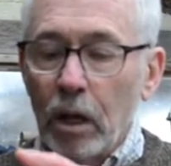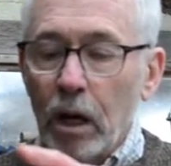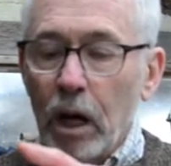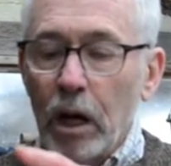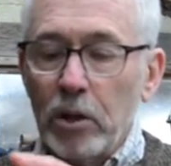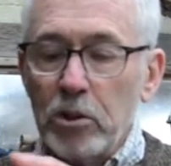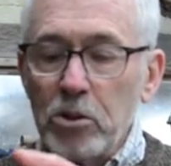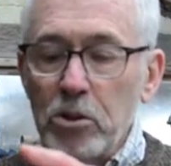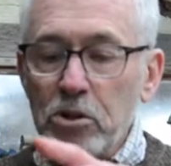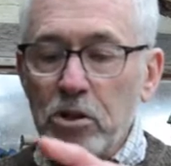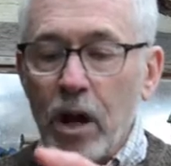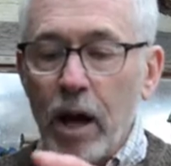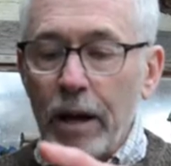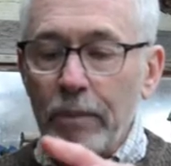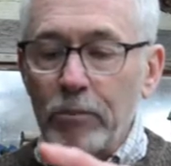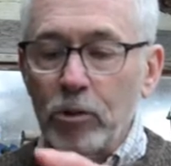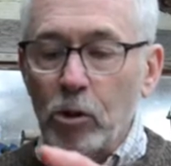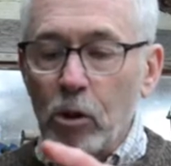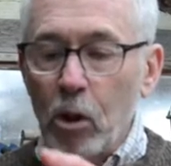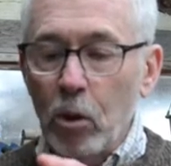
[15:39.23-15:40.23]
under
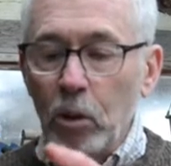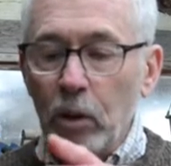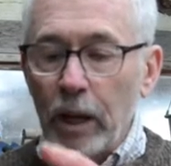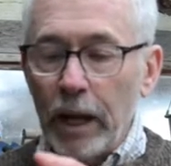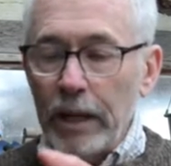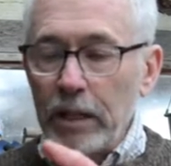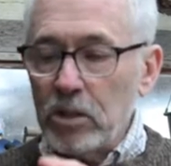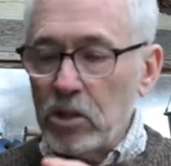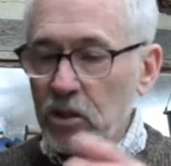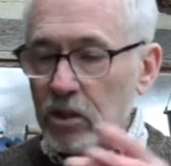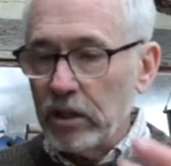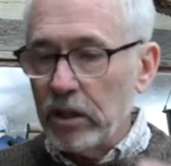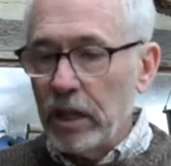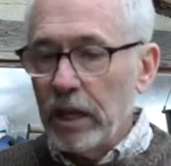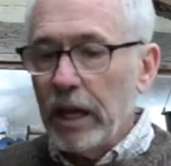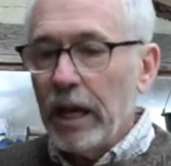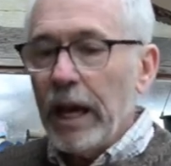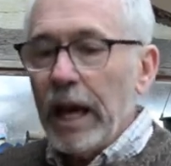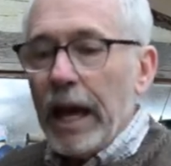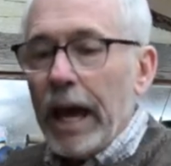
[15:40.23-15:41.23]
timed grow lights
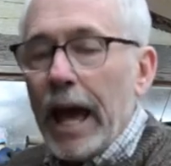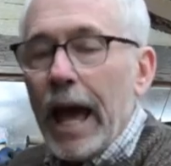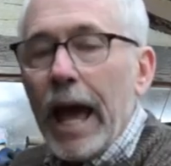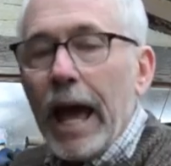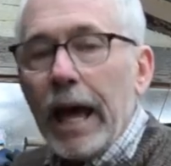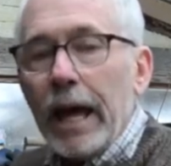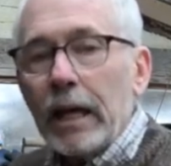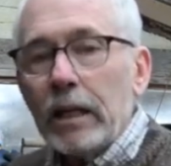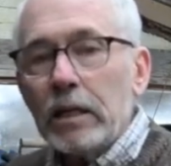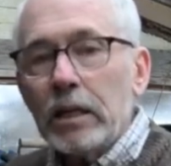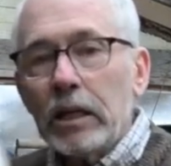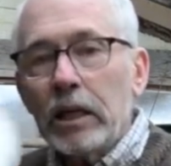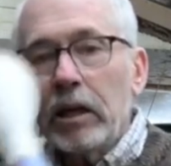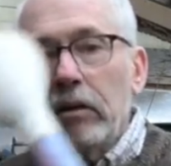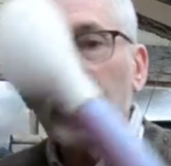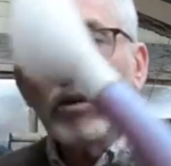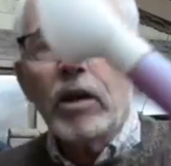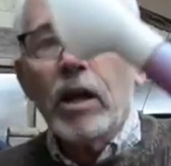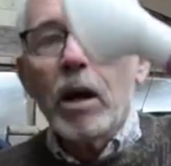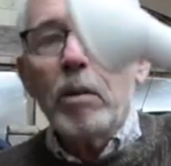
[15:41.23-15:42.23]
and
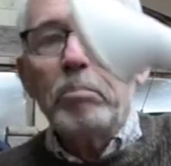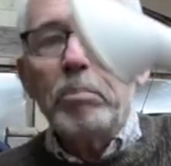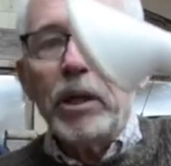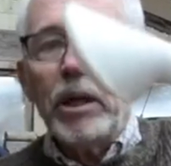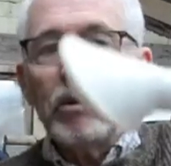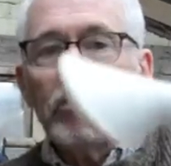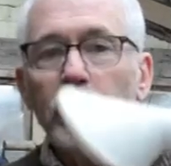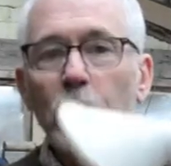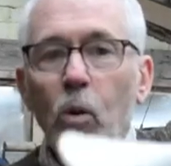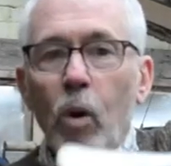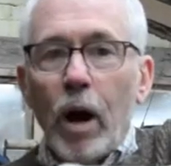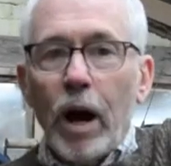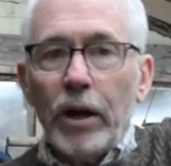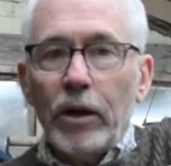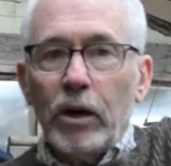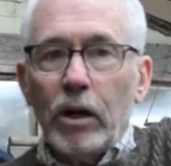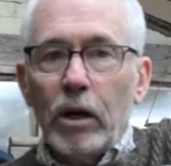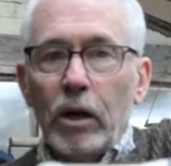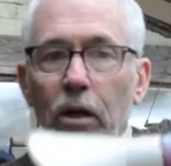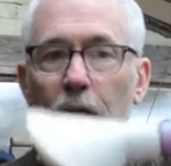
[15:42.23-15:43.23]
give it a bit of
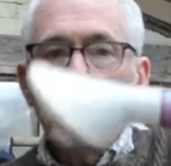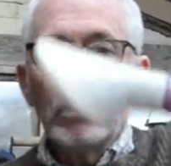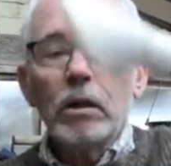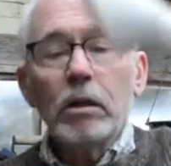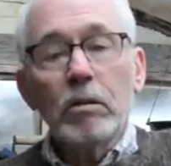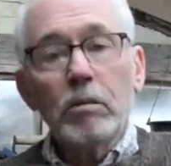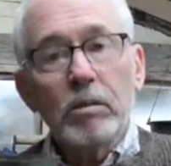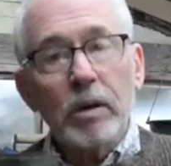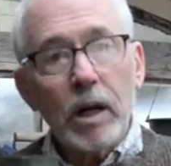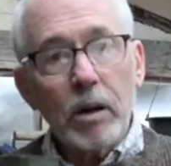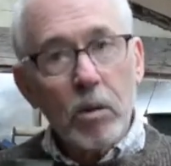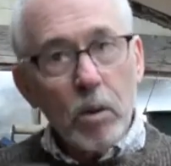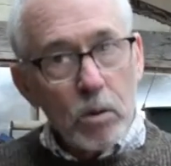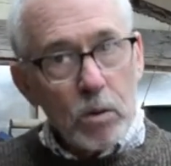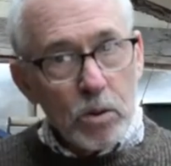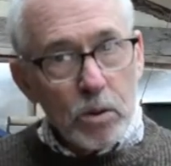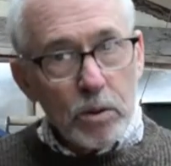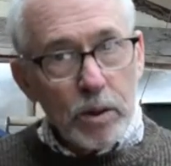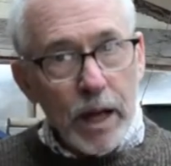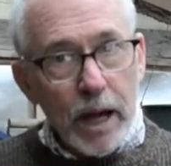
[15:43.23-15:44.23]
water. But I
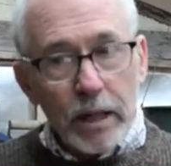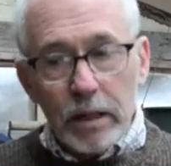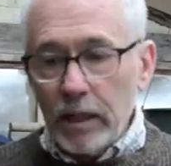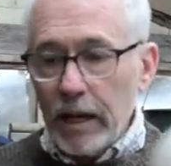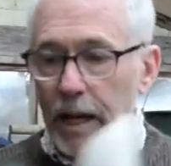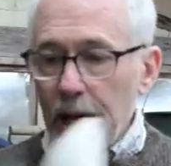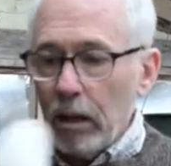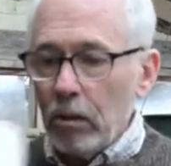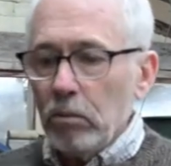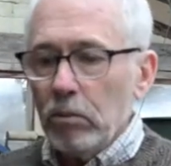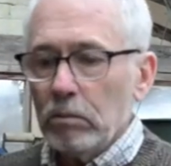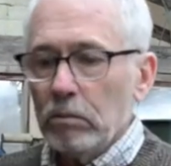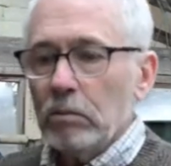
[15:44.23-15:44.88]
won't do that now.